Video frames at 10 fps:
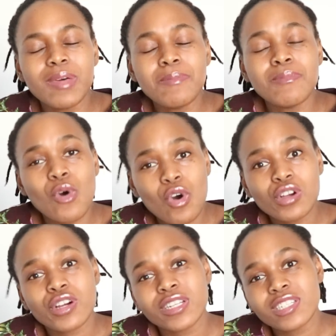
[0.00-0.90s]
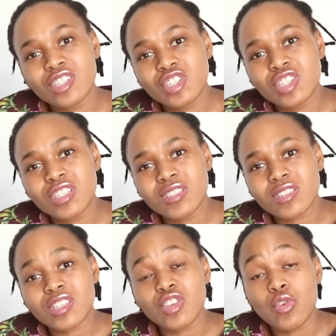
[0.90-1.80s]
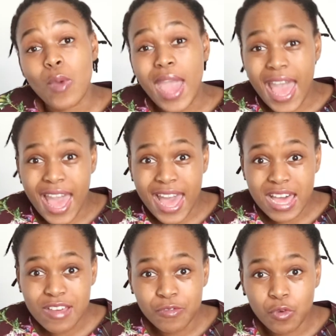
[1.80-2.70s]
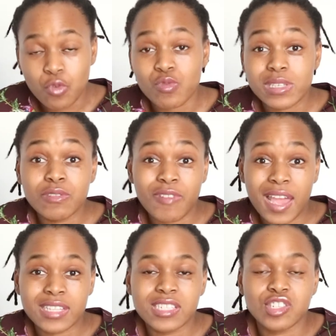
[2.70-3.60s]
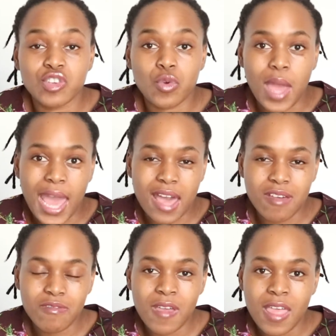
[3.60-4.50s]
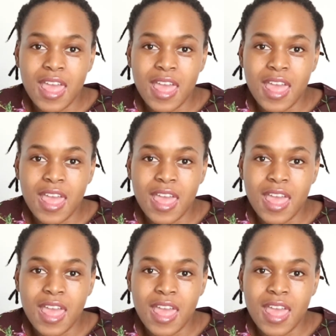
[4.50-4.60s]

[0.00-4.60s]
the more conditions you have or risk factors you have,